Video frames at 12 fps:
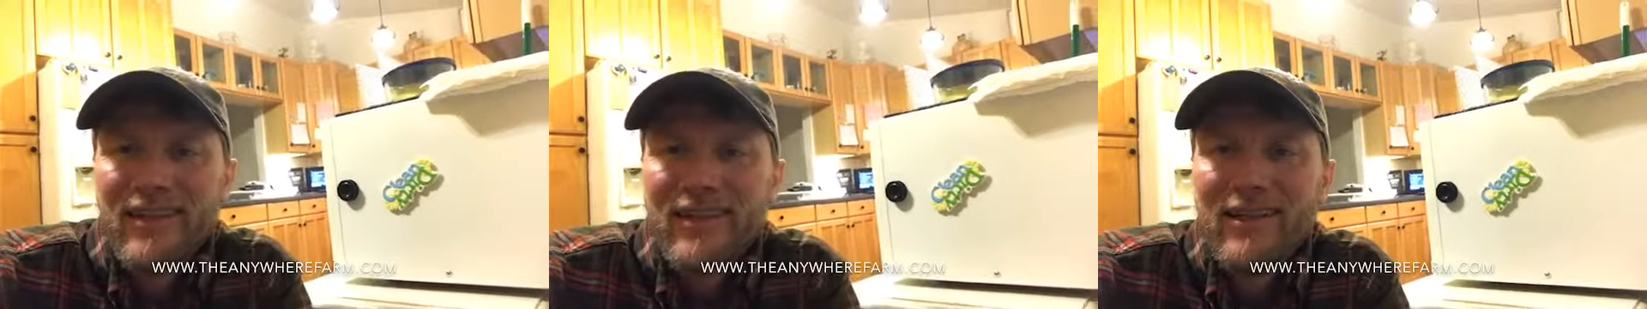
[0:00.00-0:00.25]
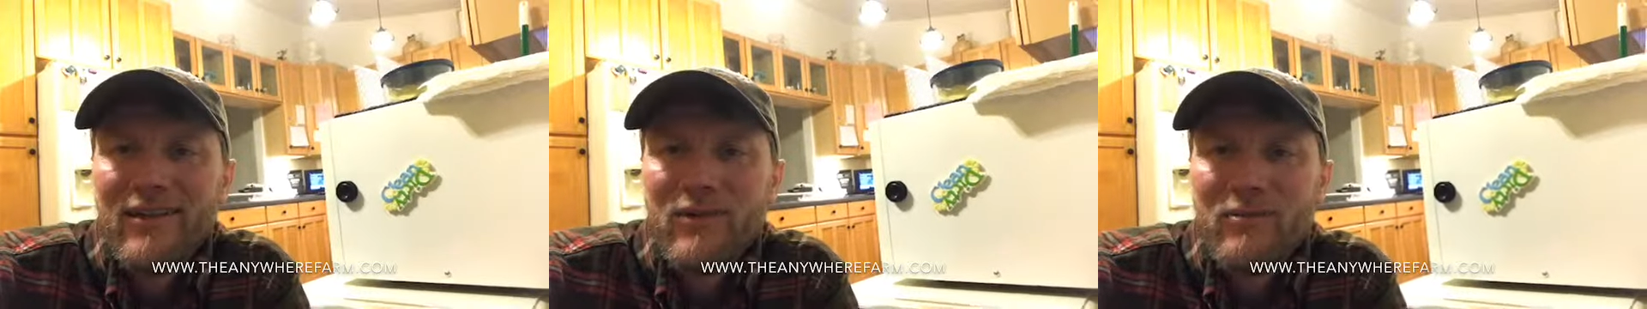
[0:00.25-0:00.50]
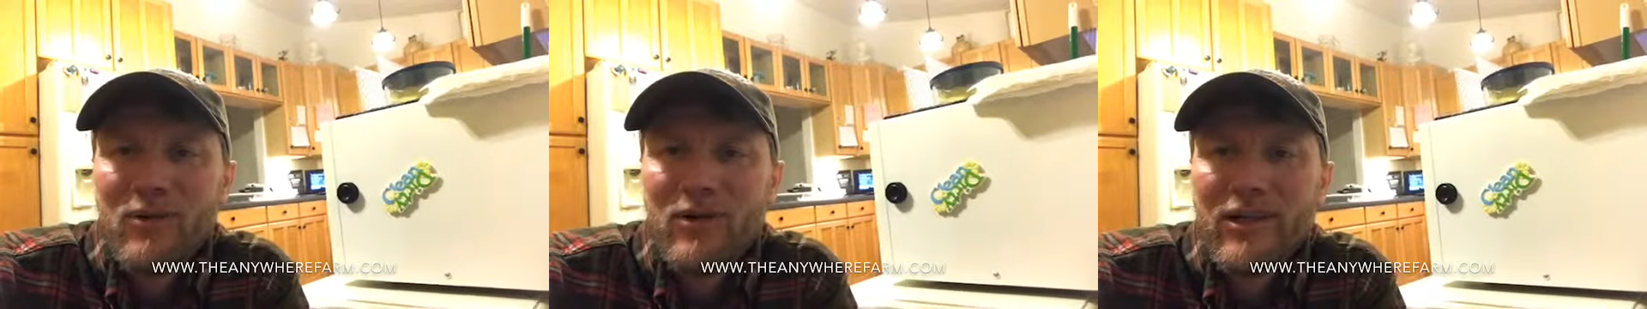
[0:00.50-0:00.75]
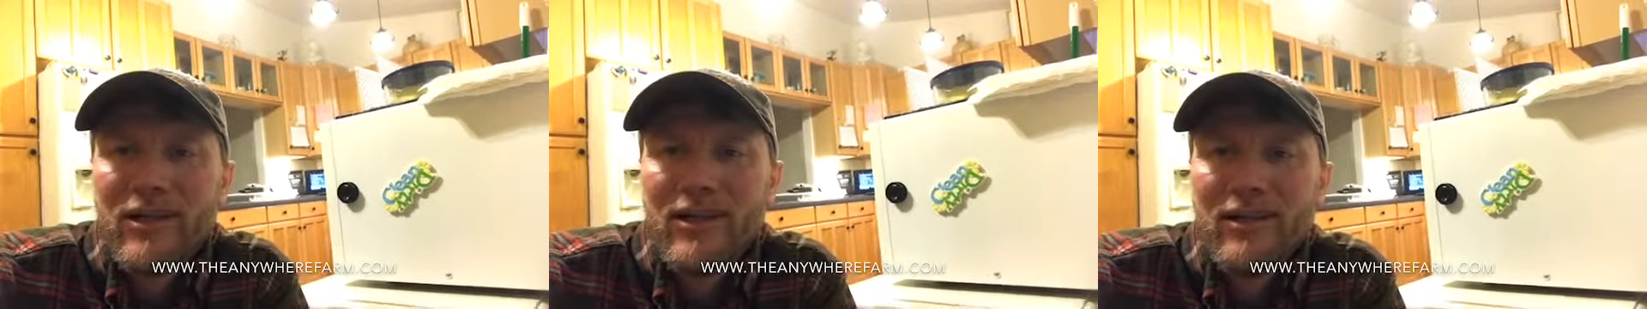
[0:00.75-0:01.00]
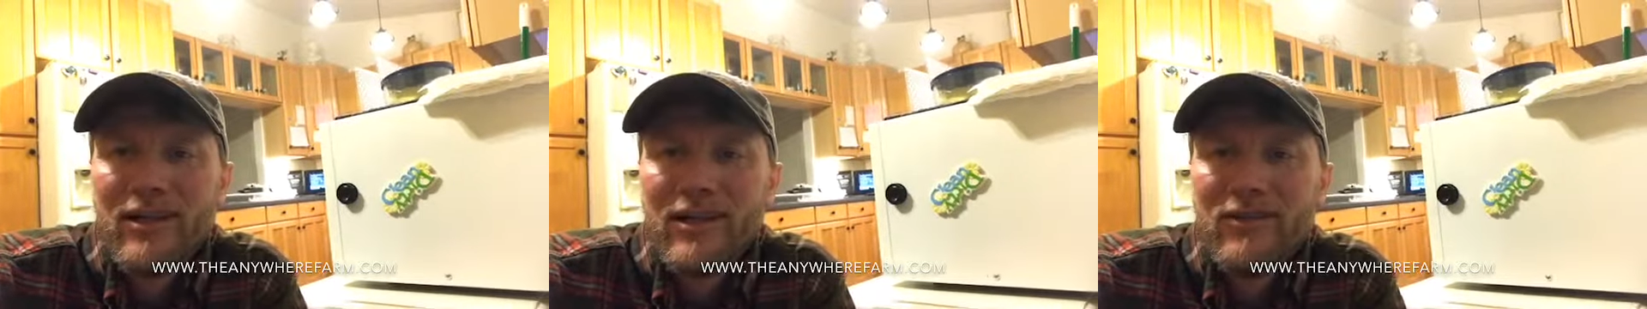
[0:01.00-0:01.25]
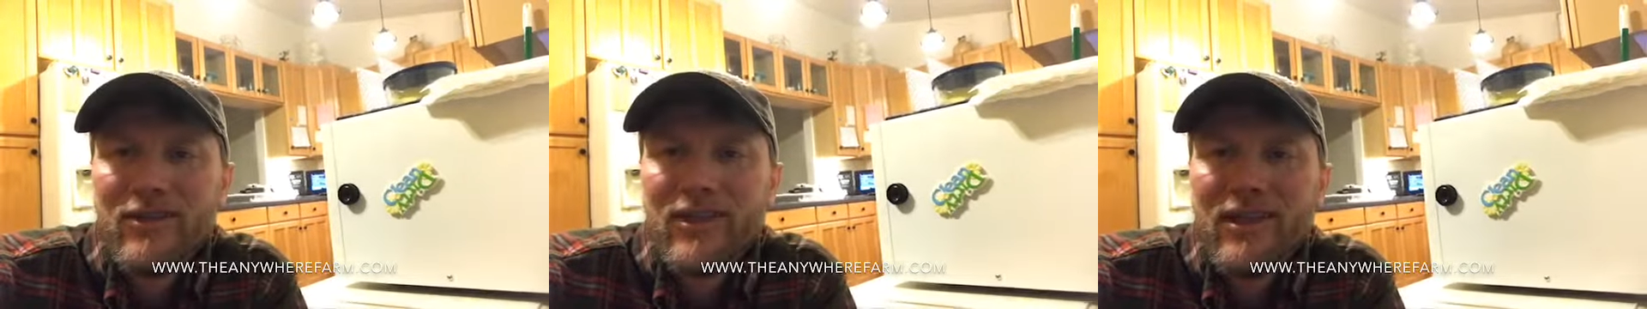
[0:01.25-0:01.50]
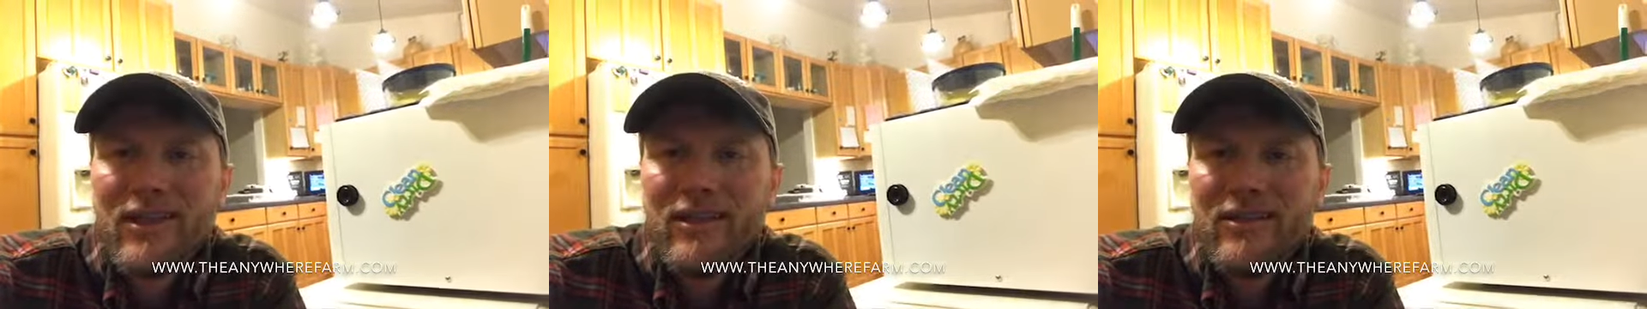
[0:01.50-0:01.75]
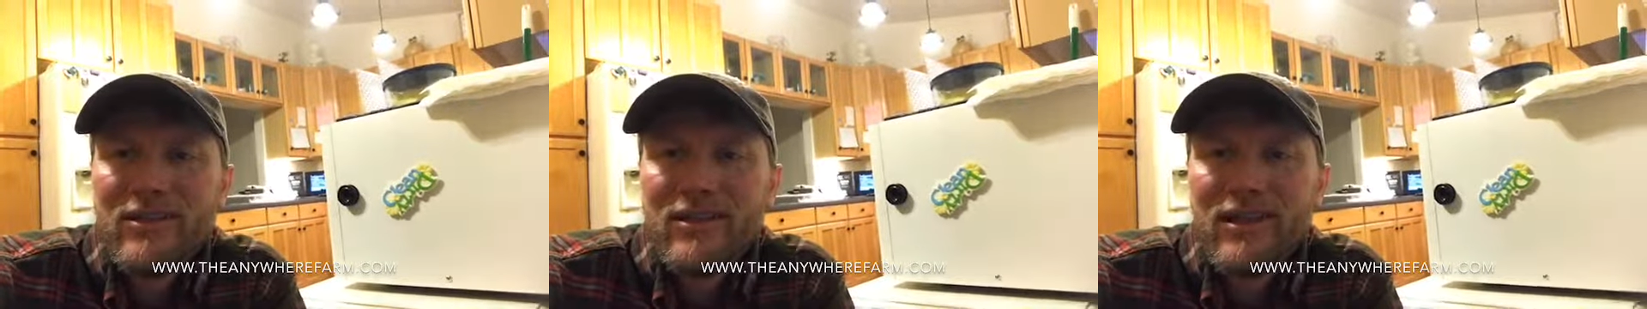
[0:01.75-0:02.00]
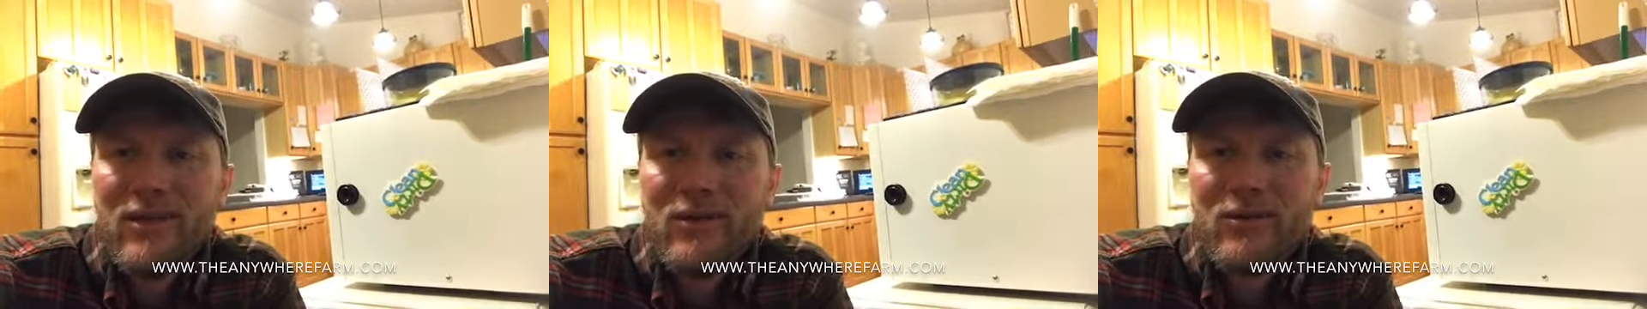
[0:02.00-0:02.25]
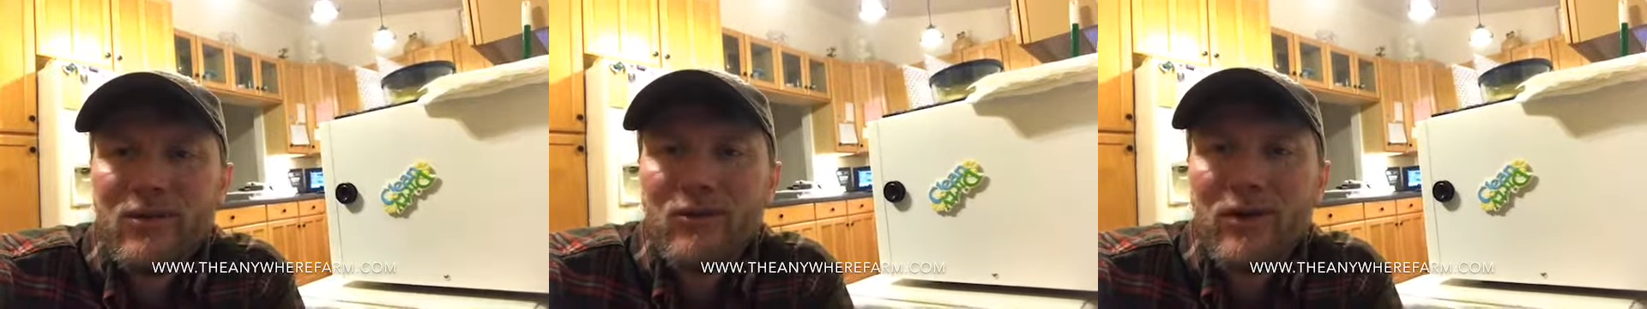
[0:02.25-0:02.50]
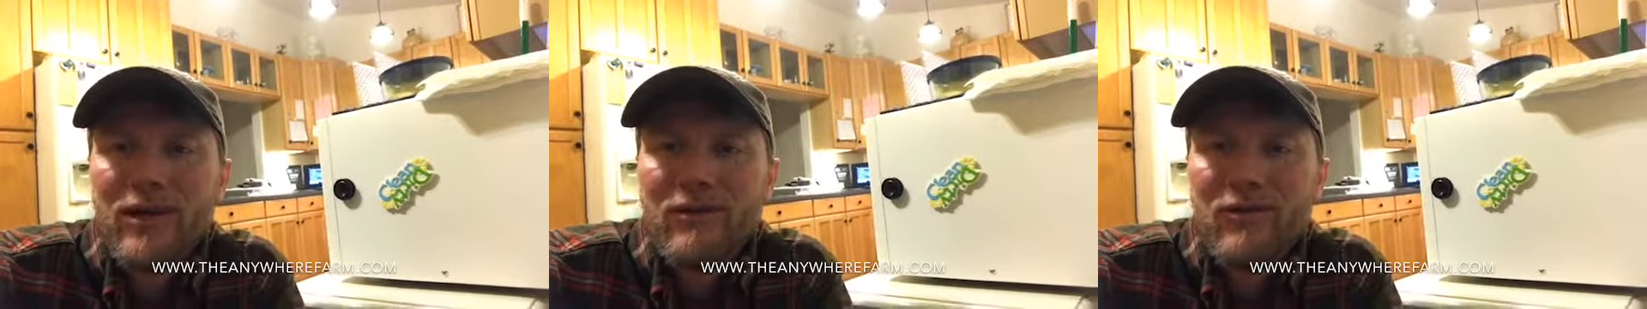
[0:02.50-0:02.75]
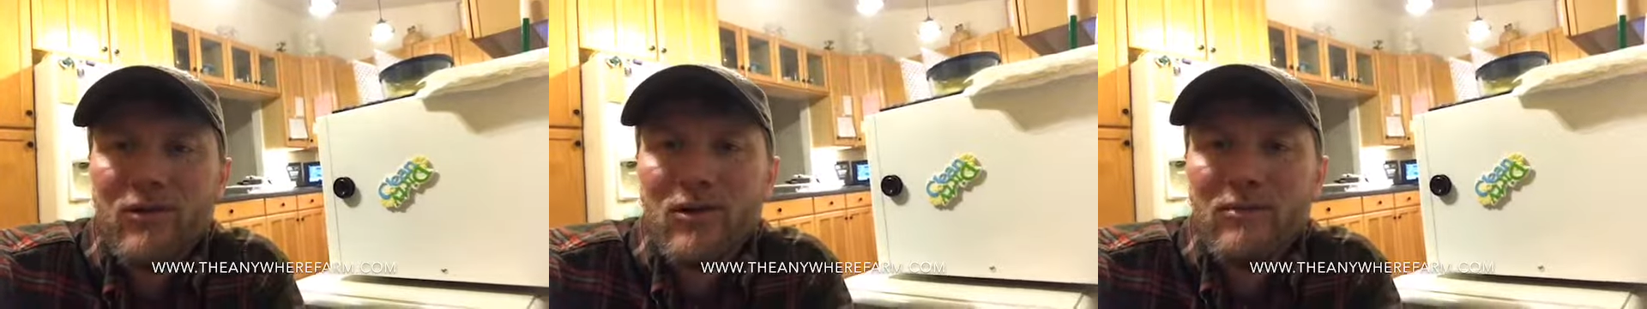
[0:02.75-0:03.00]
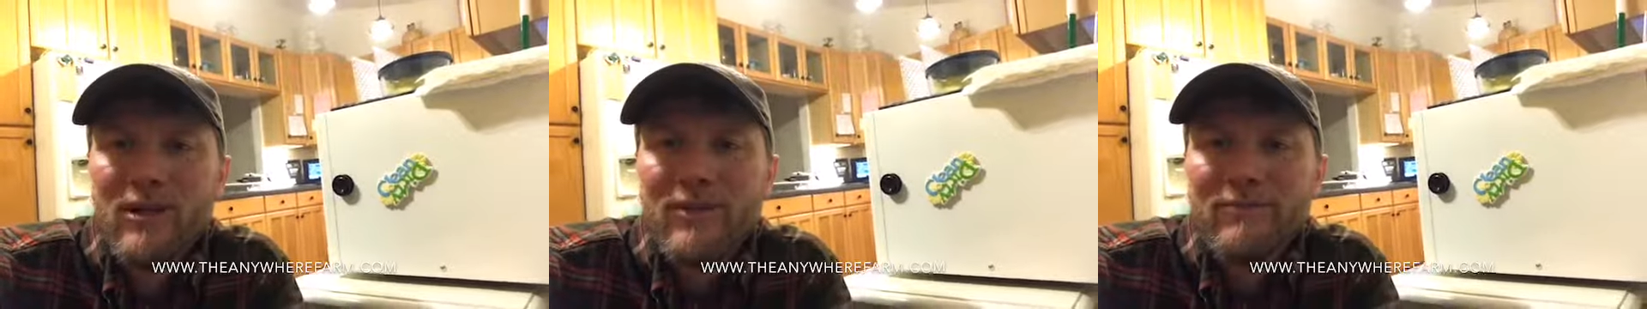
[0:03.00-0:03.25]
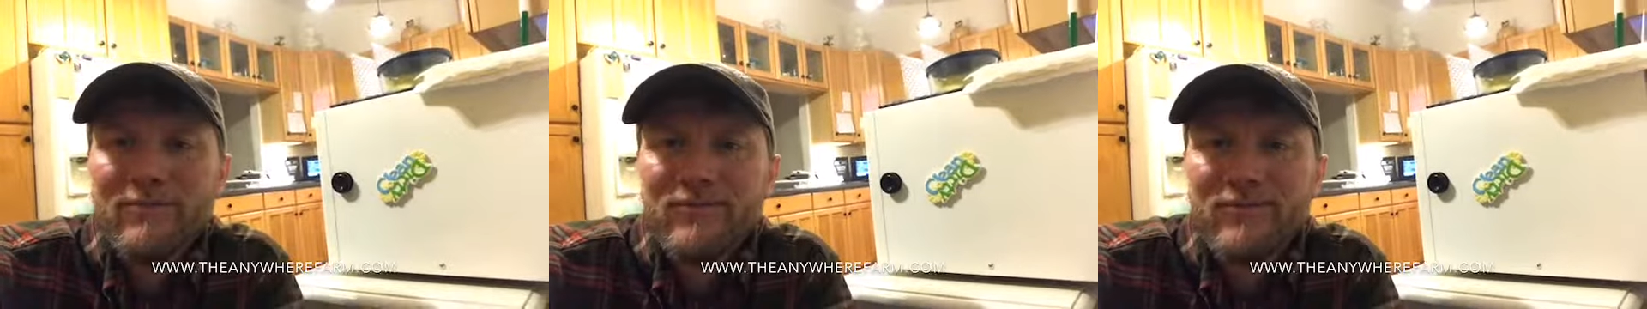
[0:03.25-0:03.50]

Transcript: And every morning I'll have a nice ounce waiting for me.